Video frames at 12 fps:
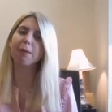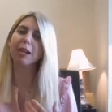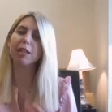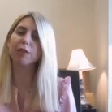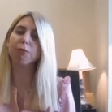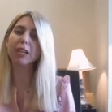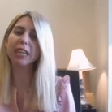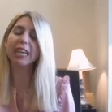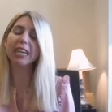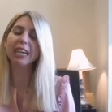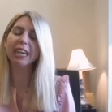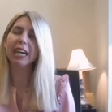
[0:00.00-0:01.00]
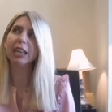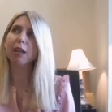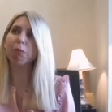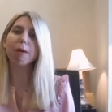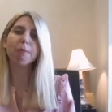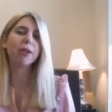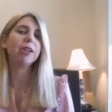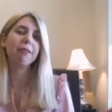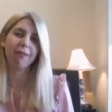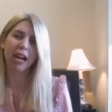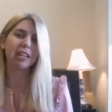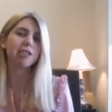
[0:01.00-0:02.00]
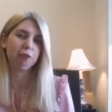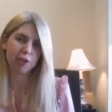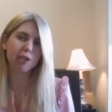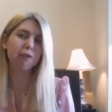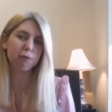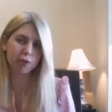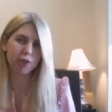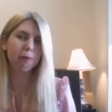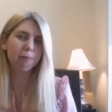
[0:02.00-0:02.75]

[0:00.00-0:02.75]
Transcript: I mean, it's really the ripple effects are huge.